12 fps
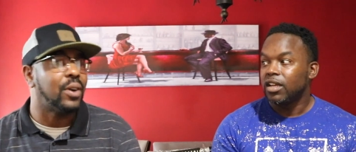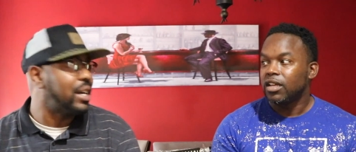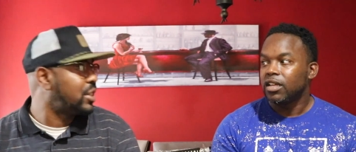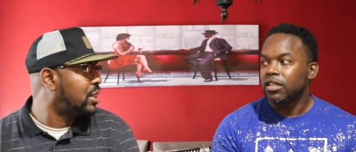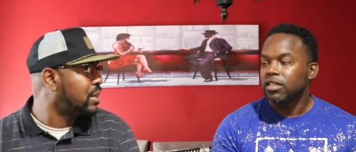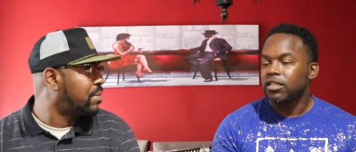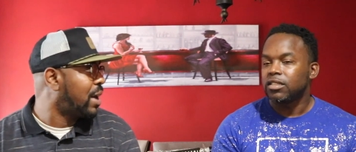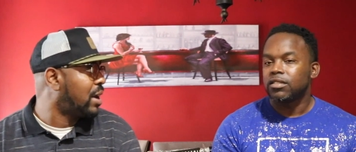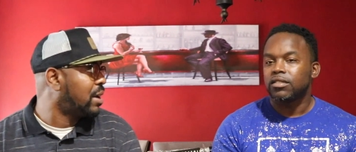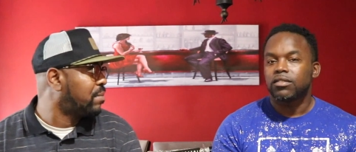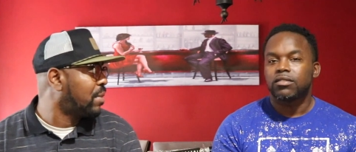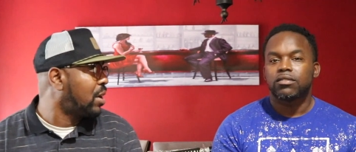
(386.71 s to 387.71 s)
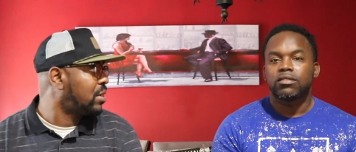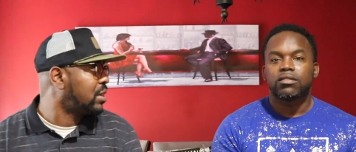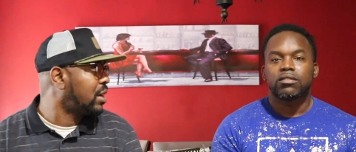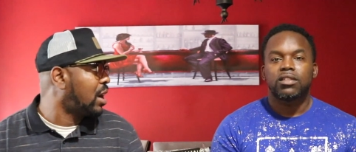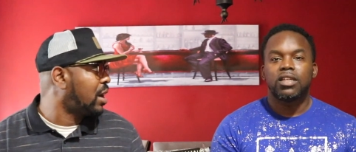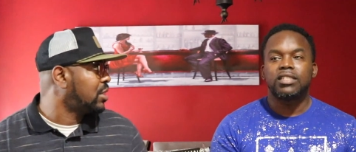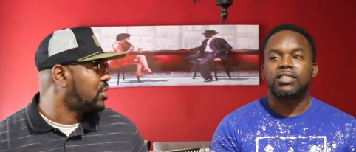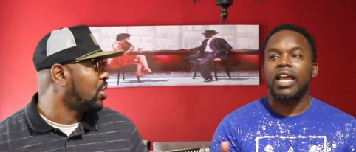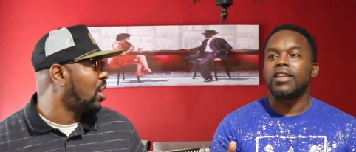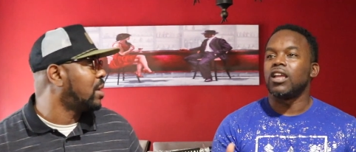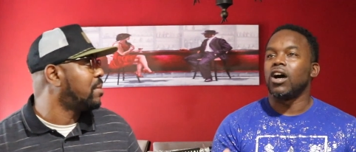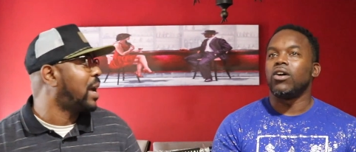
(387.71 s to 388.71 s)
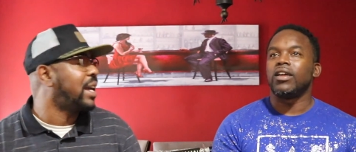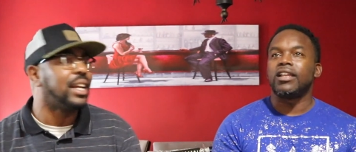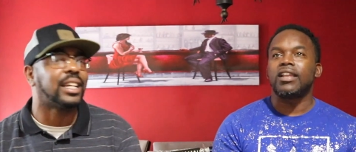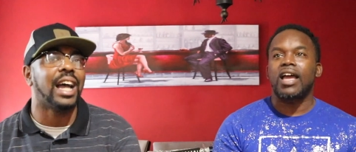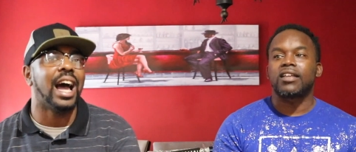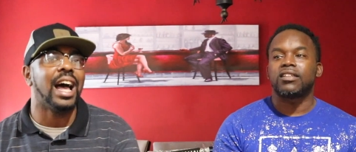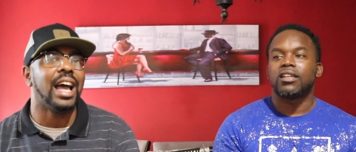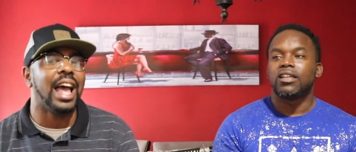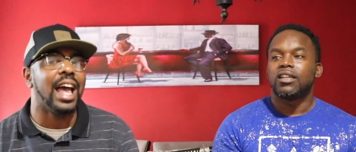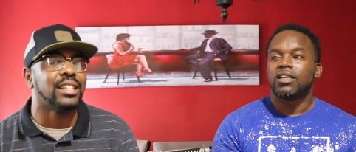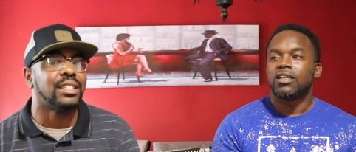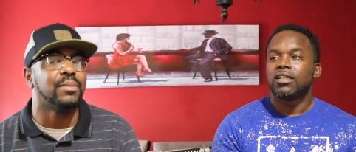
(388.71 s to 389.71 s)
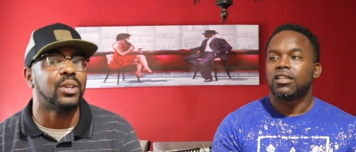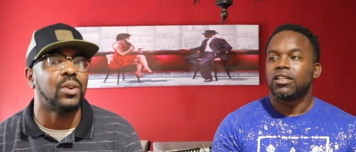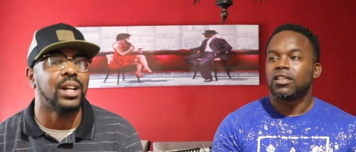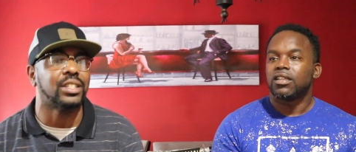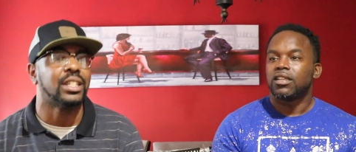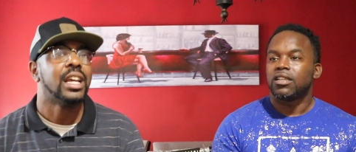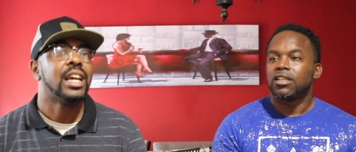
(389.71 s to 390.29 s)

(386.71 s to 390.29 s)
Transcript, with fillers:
Speaker 1: question about it, bro. He said no. The guy asked him a question.